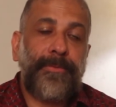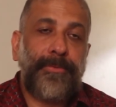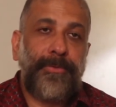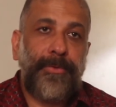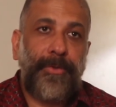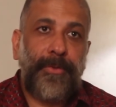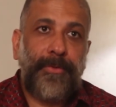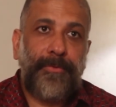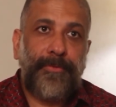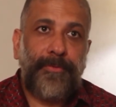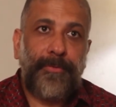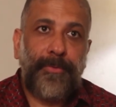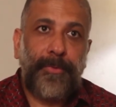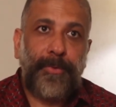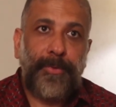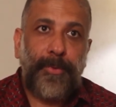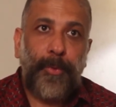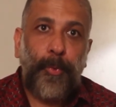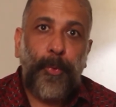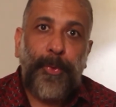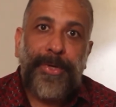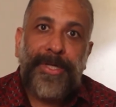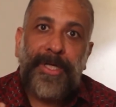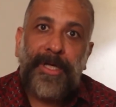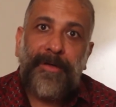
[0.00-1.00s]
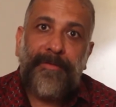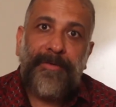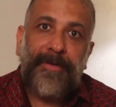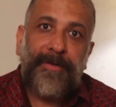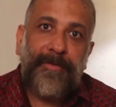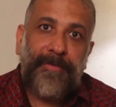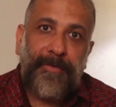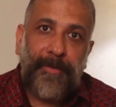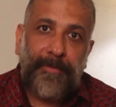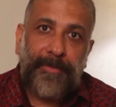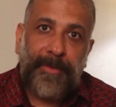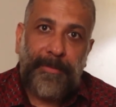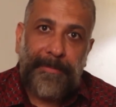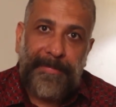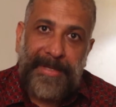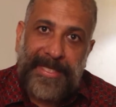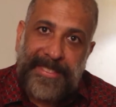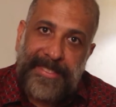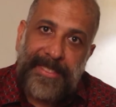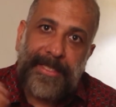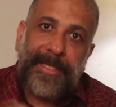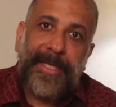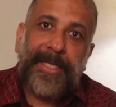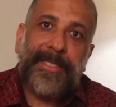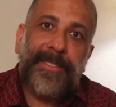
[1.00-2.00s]
sort of going away from the
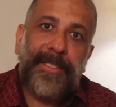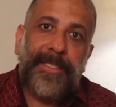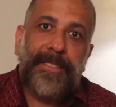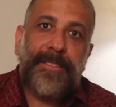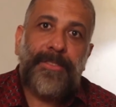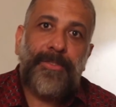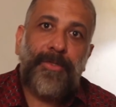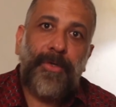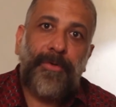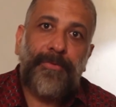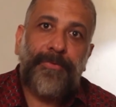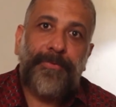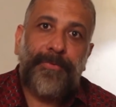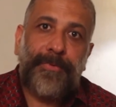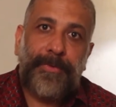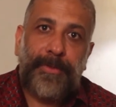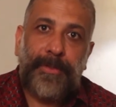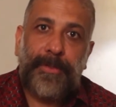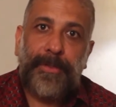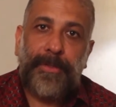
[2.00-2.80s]
basic ethics of